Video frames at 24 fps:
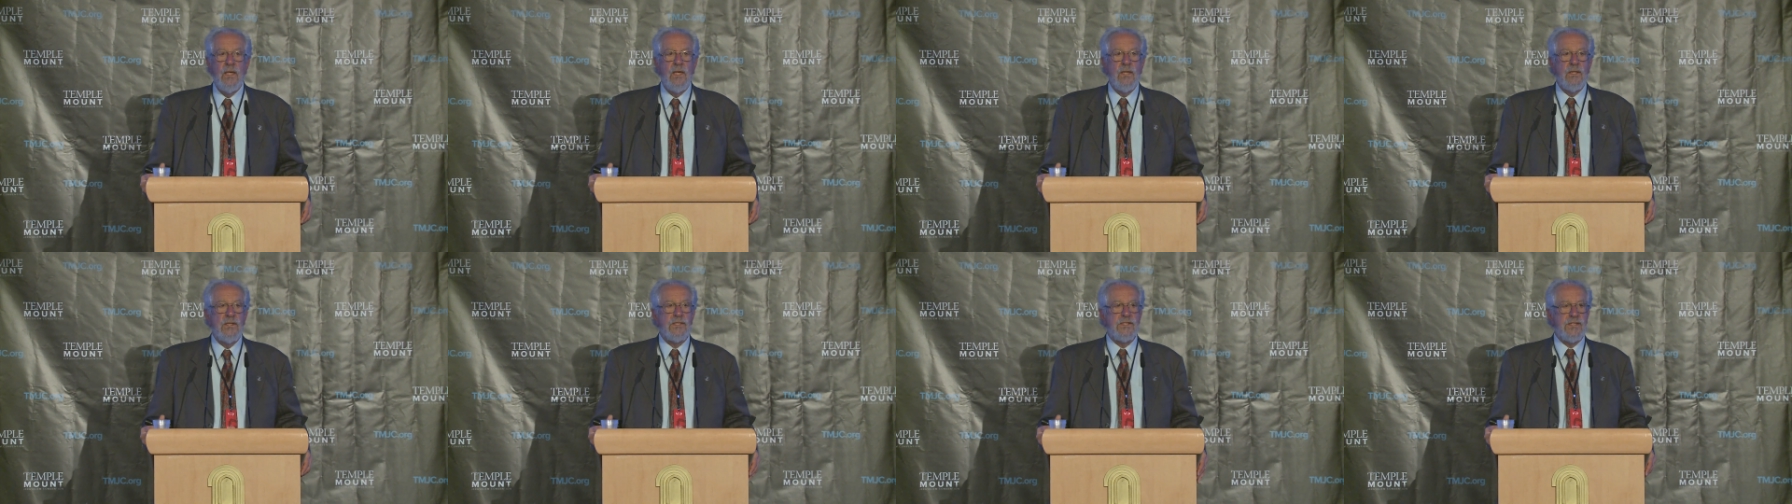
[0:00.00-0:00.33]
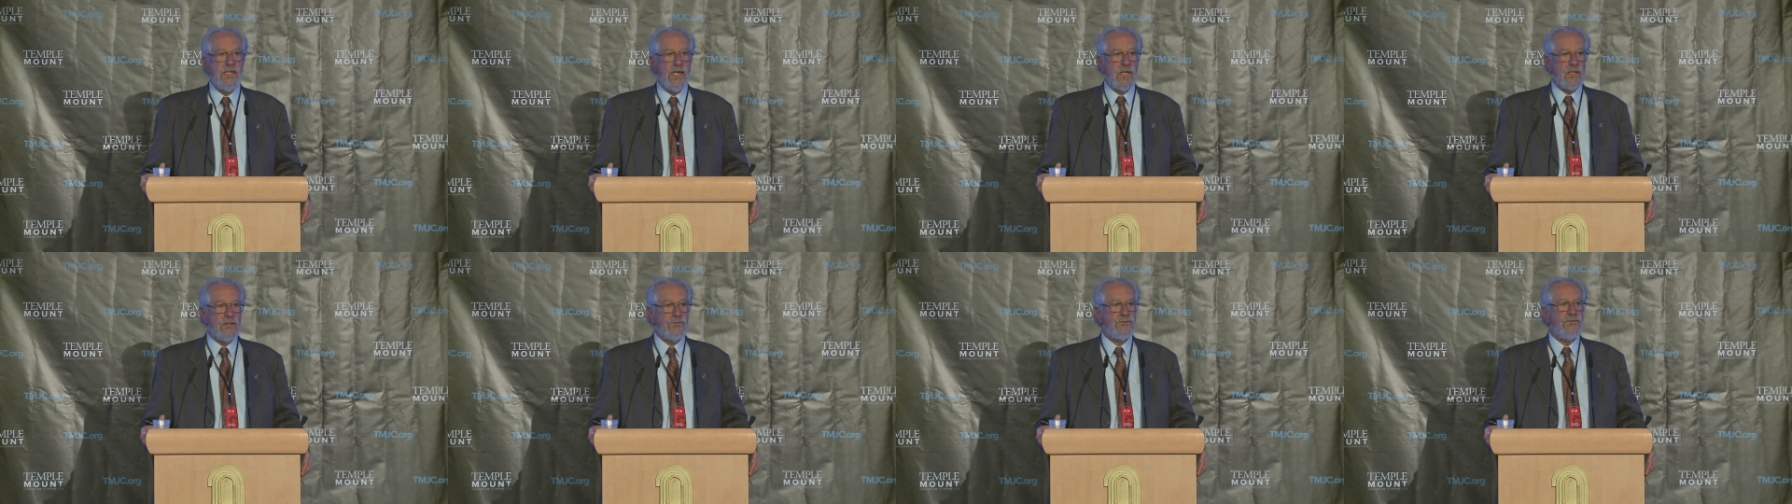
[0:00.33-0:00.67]
the
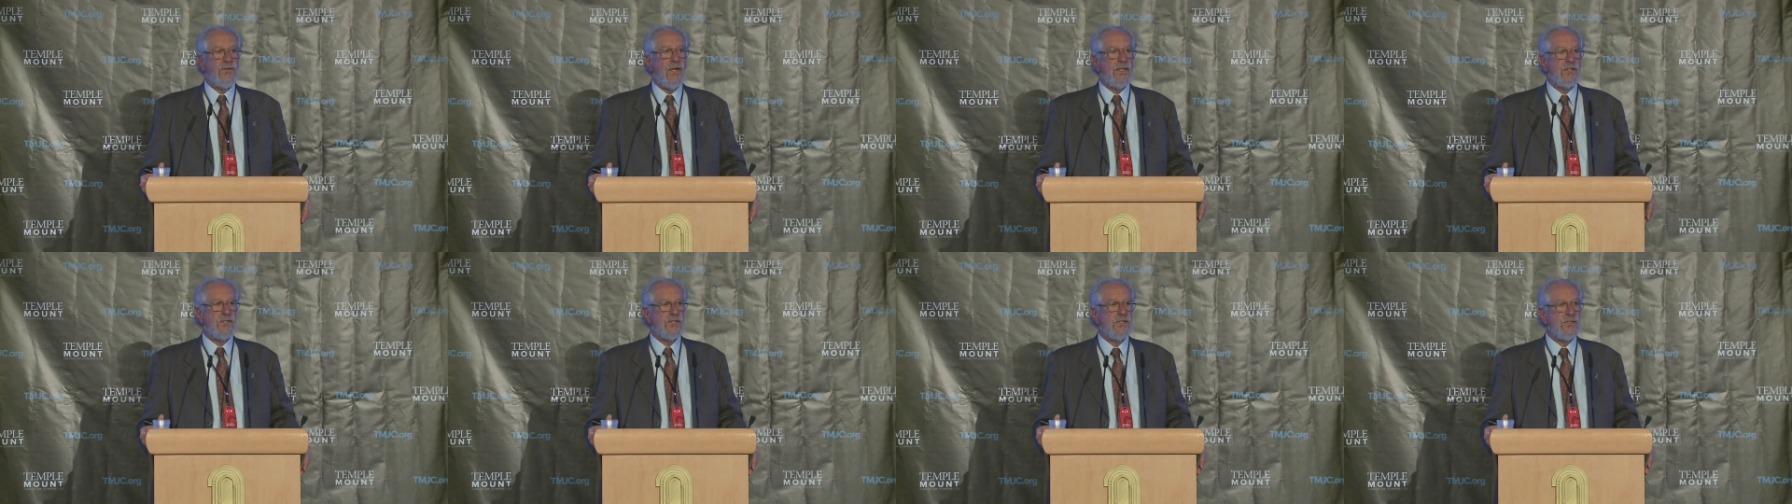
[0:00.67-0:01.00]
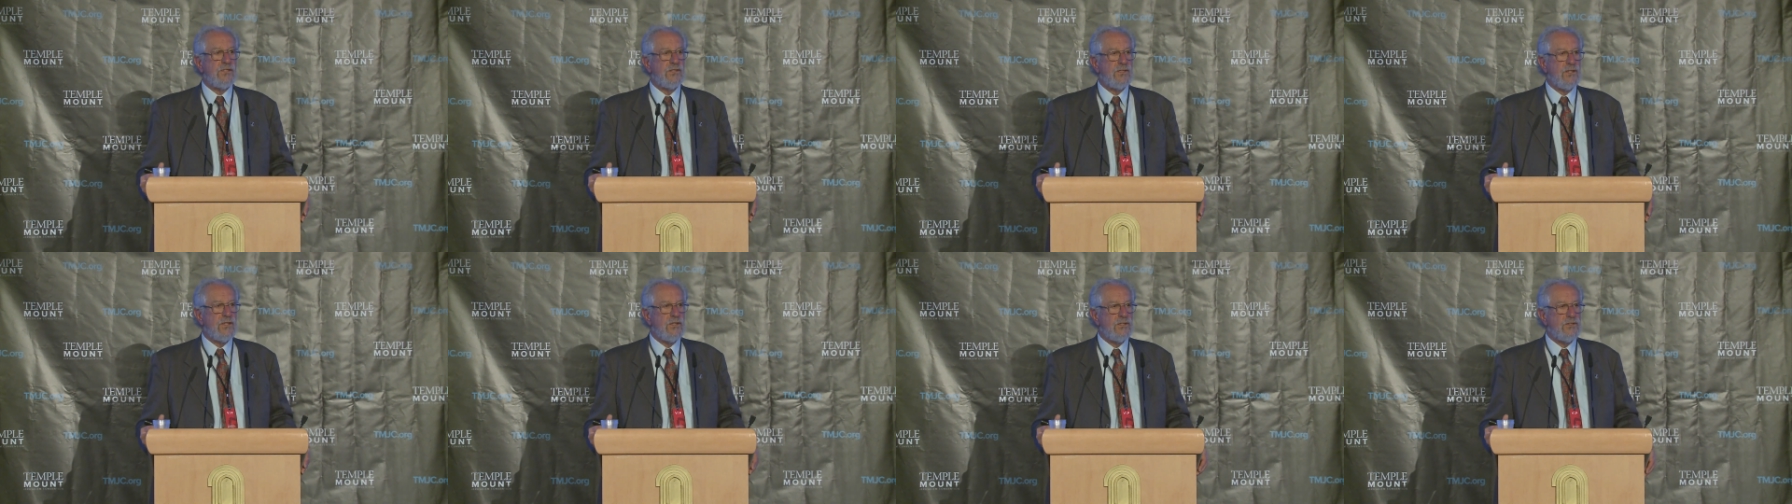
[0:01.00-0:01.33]

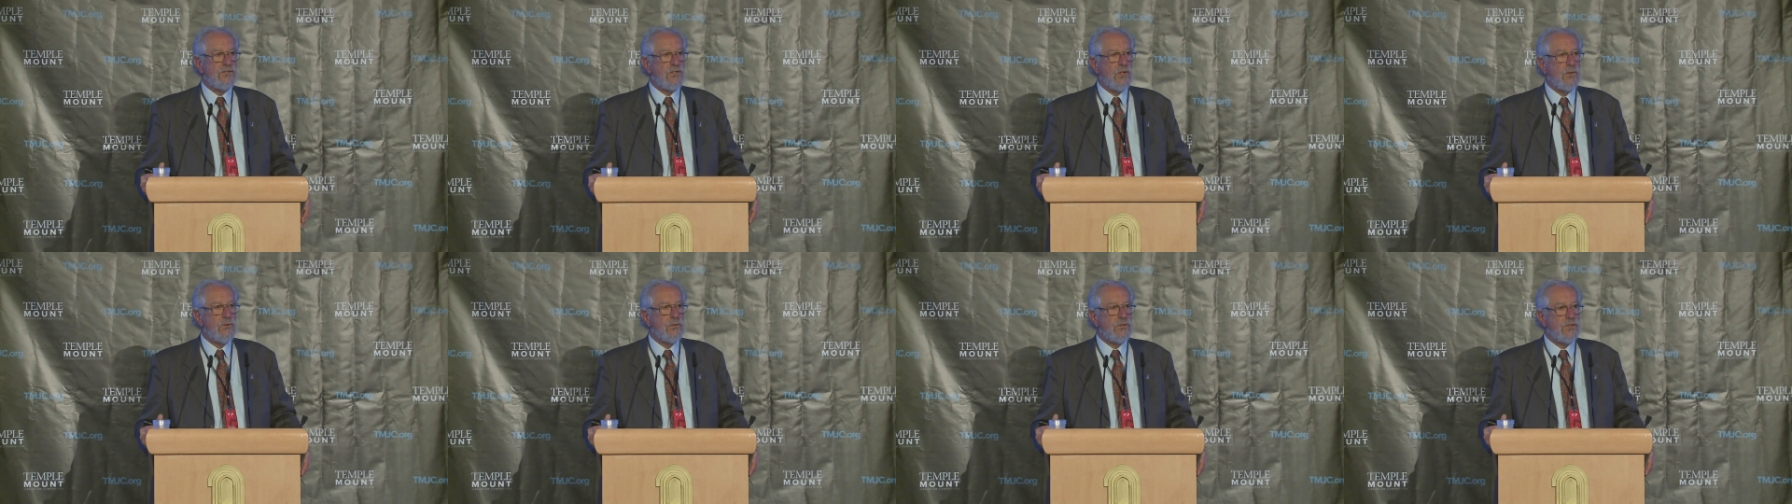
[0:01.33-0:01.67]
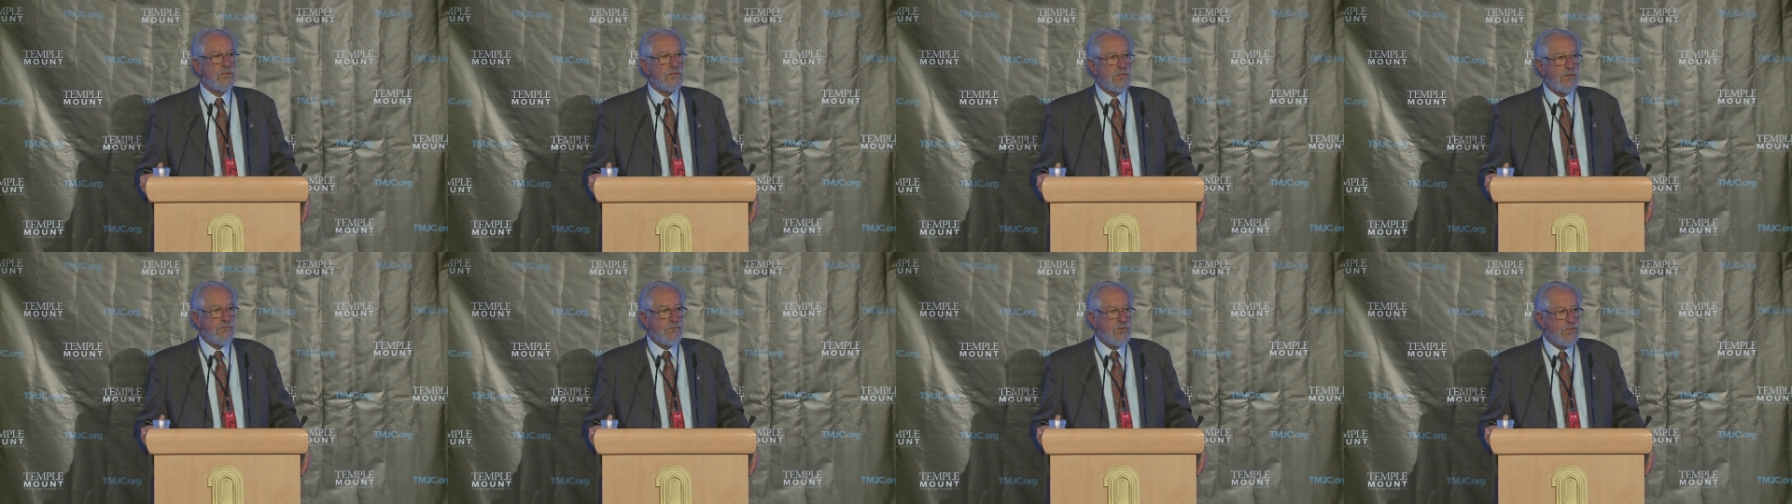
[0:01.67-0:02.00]
sacrifices of the
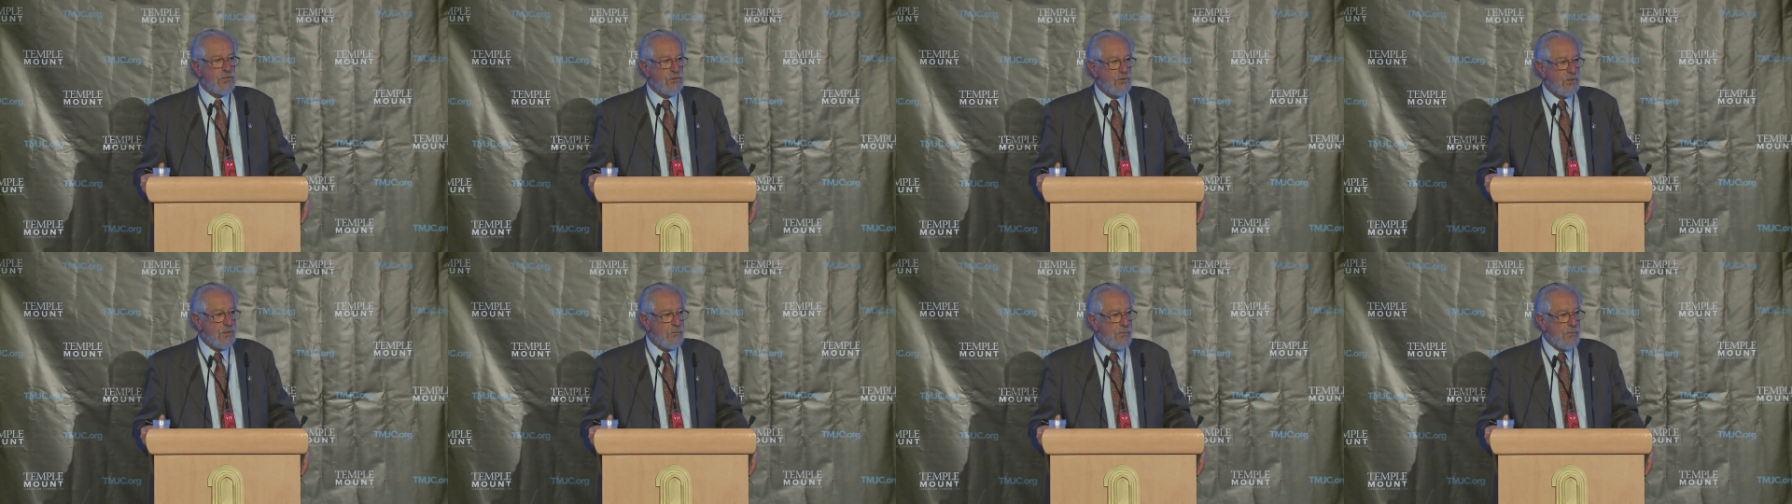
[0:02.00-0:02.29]
soldiers of Judah